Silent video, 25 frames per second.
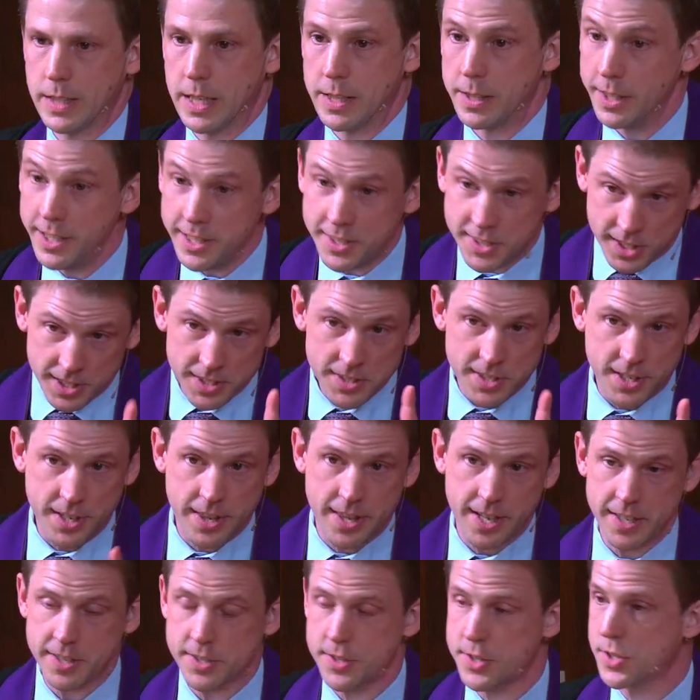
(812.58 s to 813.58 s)
Listen to
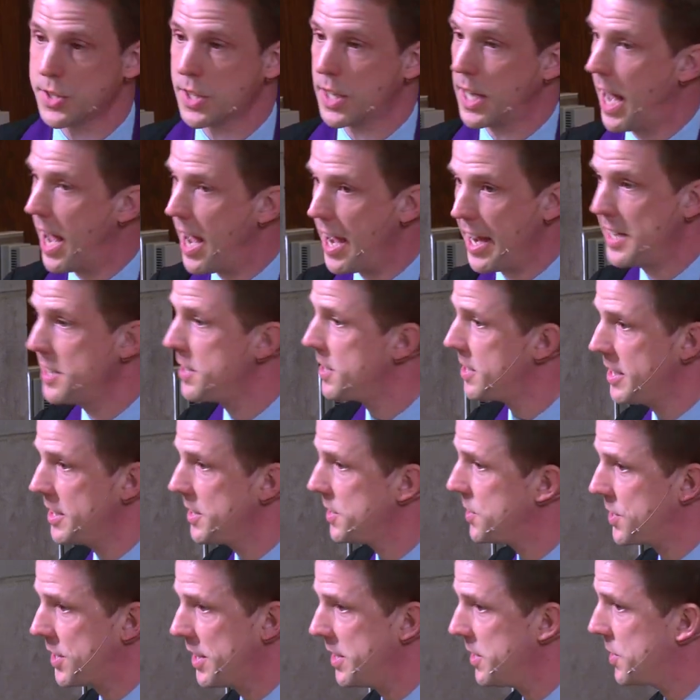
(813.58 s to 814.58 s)
this.
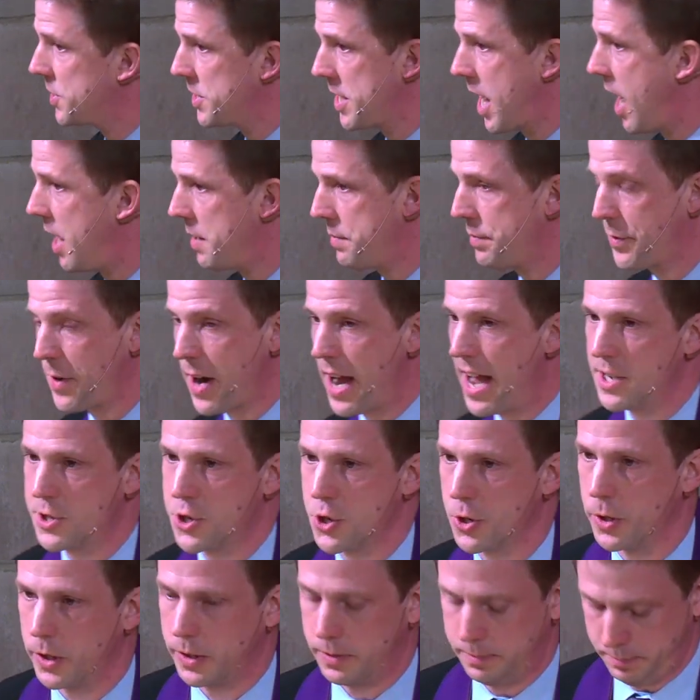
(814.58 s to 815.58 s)
Kindness is not
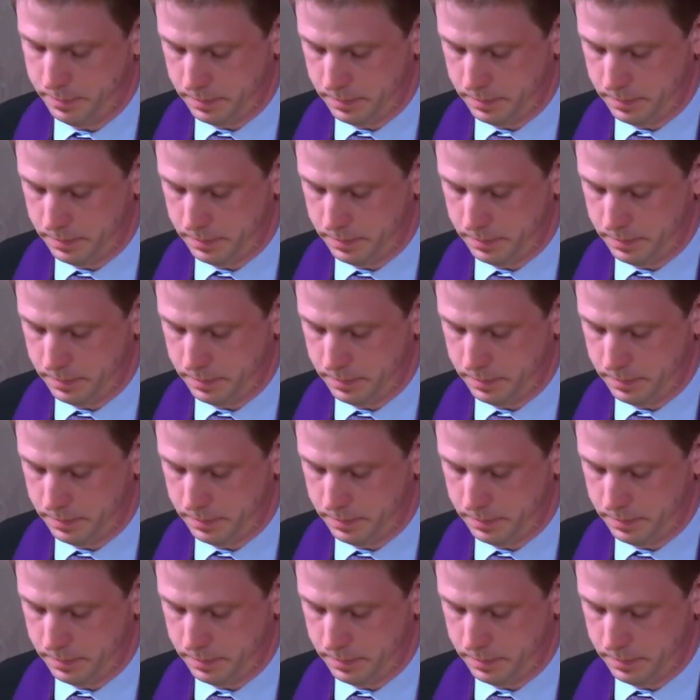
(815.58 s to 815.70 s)
fragile.